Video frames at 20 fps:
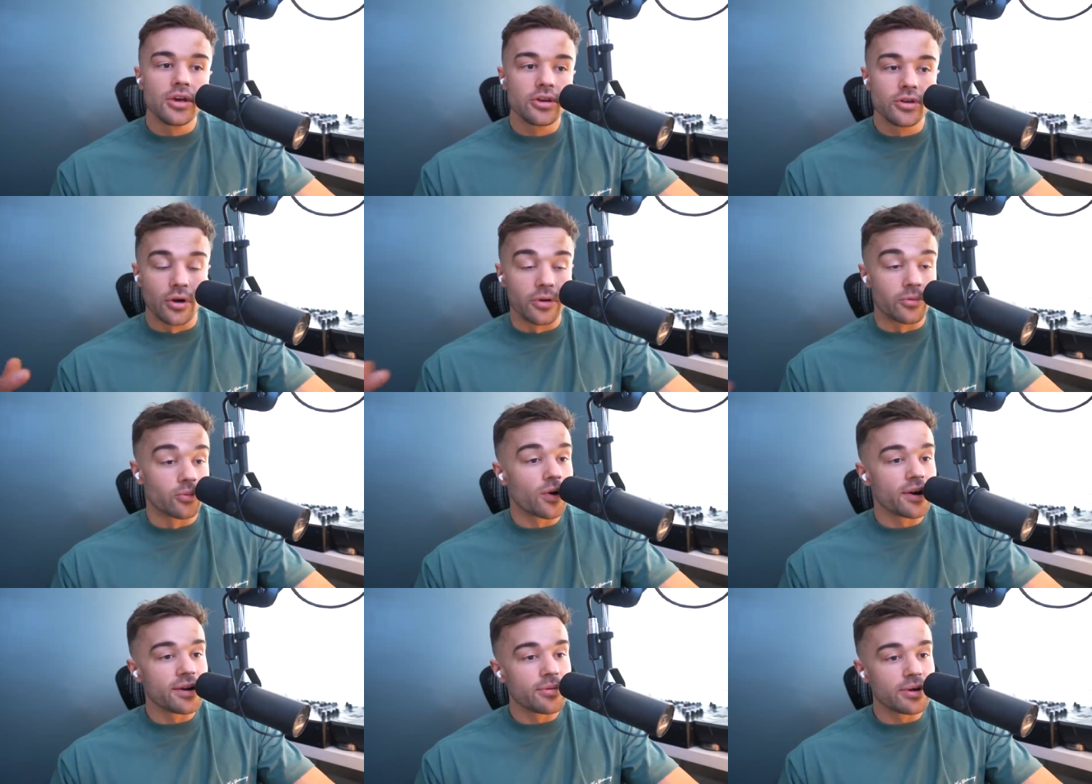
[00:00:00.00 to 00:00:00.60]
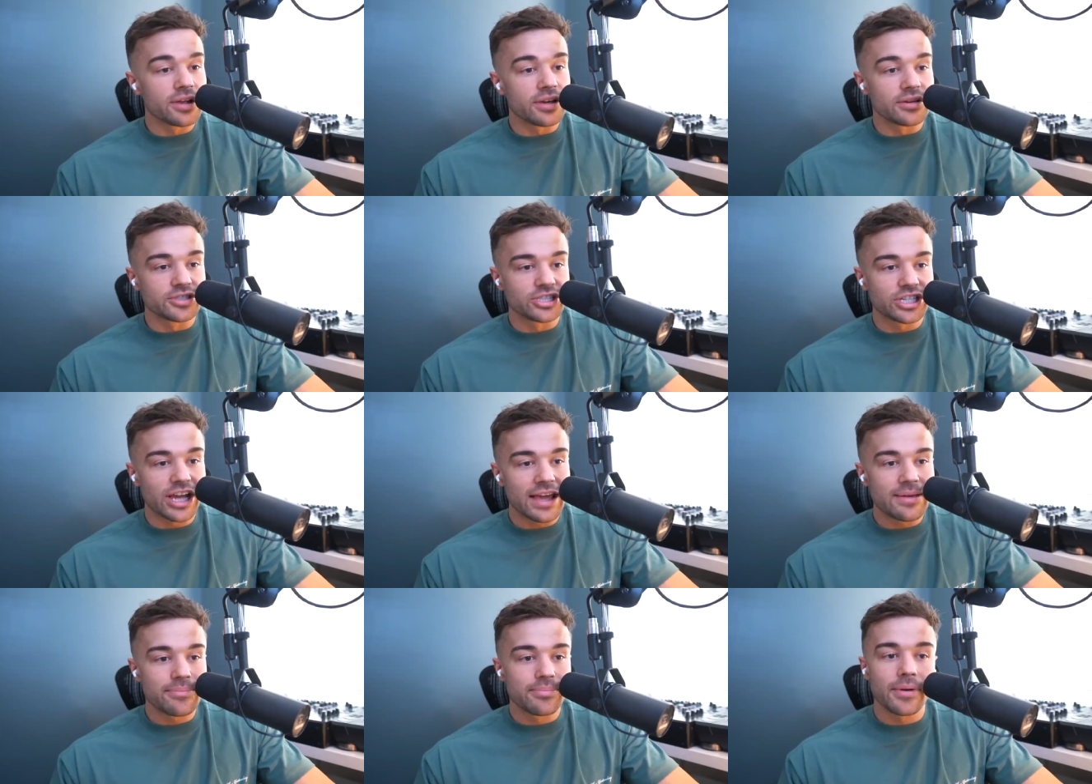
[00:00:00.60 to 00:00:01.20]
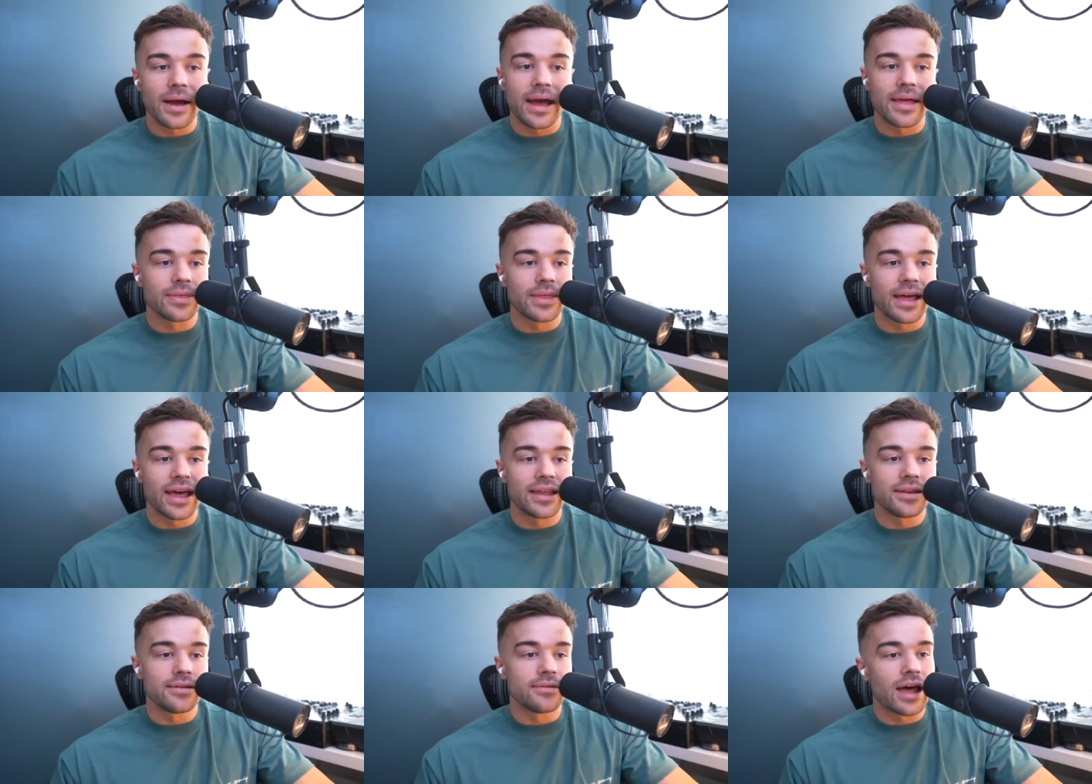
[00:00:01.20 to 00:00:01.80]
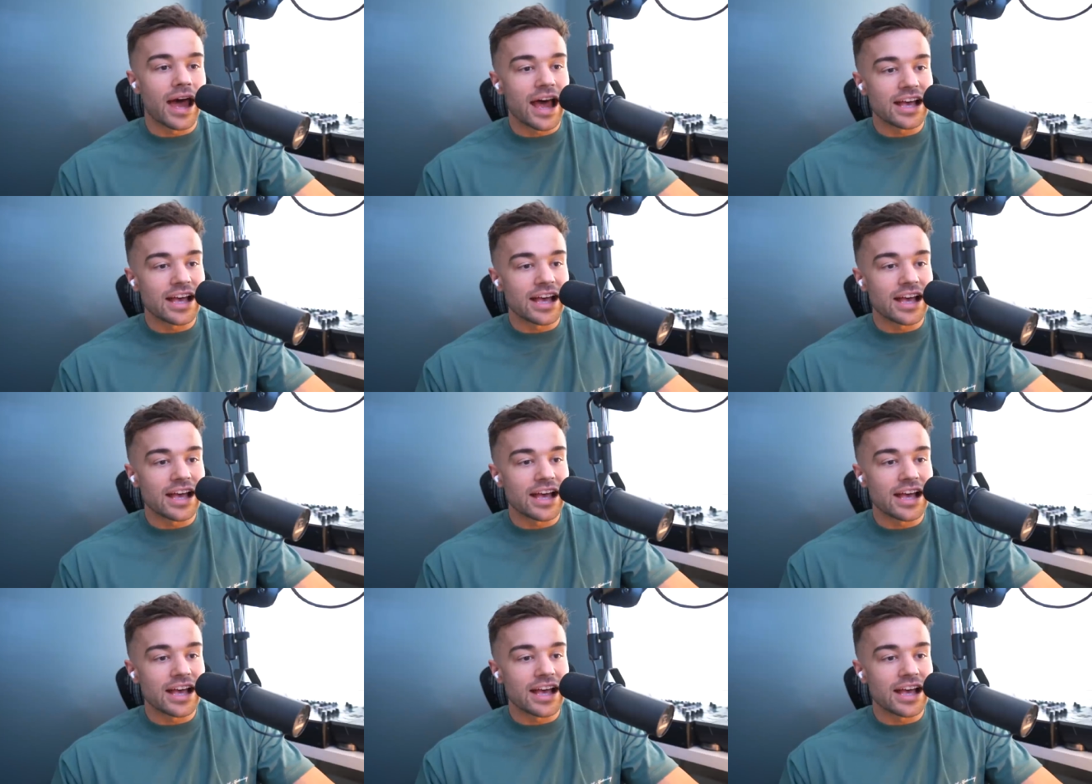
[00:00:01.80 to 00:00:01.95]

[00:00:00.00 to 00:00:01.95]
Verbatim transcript: Got in really, really good shape. And then,